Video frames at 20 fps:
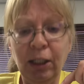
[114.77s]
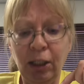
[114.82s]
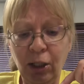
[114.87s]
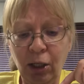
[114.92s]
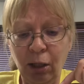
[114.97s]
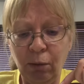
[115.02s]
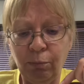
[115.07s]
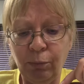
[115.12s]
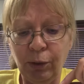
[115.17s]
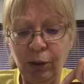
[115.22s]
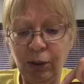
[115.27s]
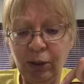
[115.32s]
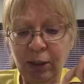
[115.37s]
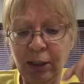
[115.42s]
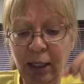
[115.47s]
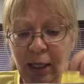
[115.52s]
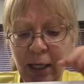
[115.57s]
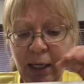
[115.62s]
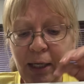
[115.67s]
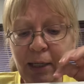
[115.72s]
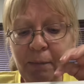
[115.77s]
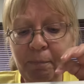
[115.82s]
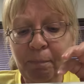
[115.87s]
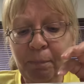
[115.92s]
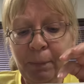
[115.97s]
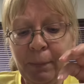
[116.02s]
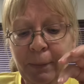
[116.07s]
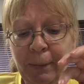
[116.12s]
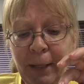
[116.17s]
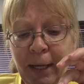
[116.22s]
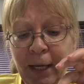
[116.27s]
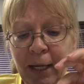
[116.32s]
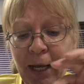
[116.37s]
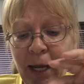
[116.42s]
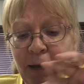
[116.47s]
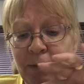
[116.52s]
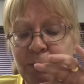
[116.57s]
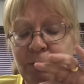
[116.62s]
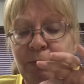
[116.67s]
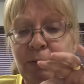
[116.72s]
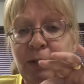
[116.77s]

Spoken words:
numbers that have